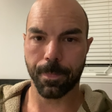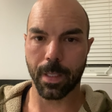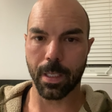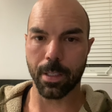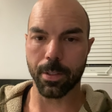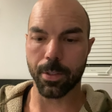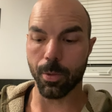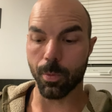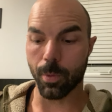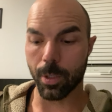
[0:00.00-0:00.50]

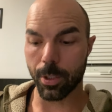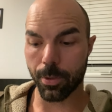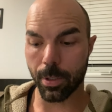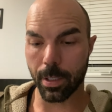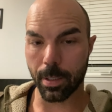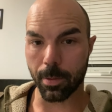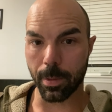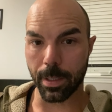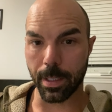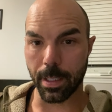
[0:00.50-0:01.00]
And so, one
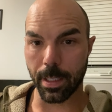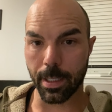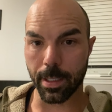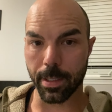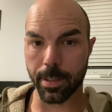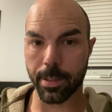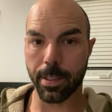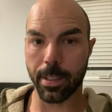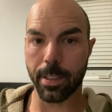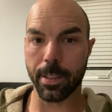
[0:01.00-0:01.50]
trick with
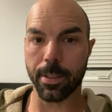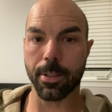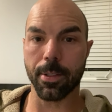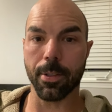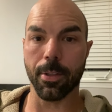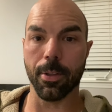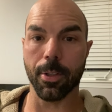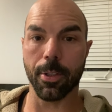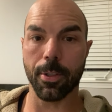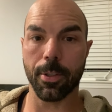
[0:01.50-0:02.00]
this is to
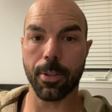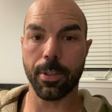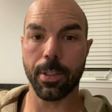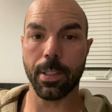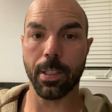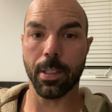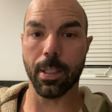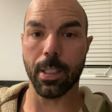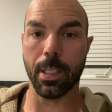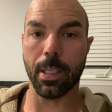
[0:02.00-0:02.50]
learn
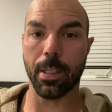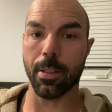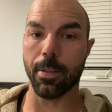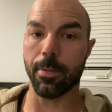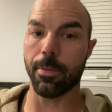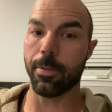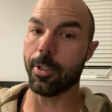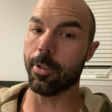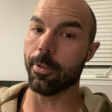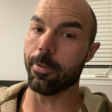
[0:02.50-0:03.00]
to
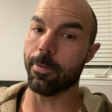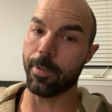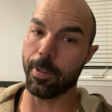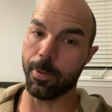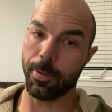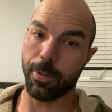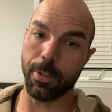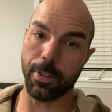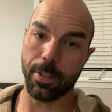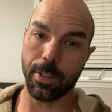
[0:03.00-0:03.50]
love your
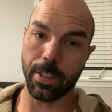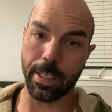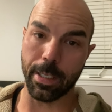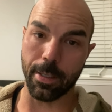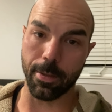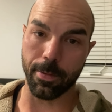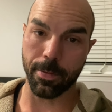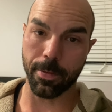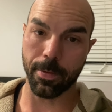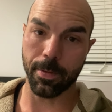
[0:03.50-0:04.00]
future
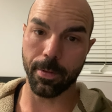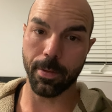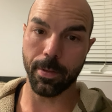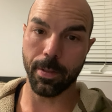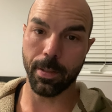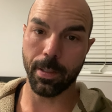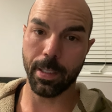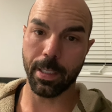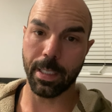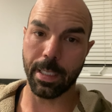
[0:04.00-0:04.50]
self
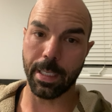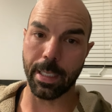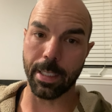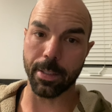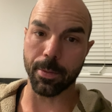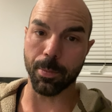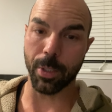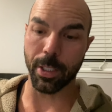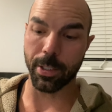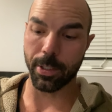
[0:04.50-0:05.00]
as
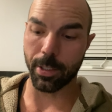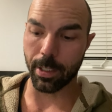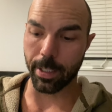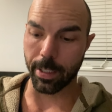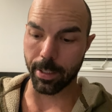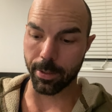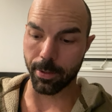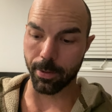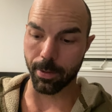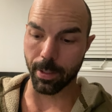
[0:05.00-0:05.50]
much
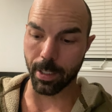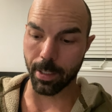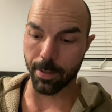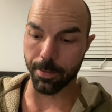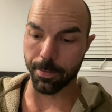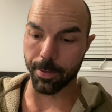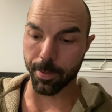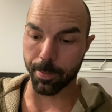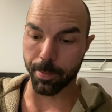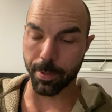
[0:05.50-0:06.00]
as you
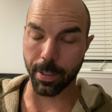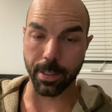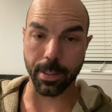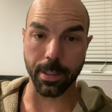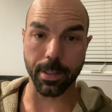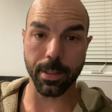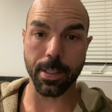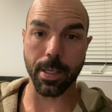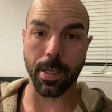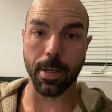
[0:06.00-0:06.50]
love your
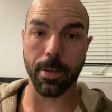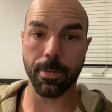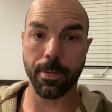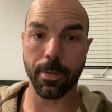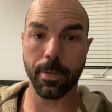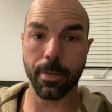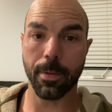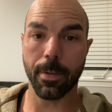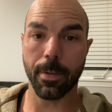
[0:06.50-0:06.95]
present self.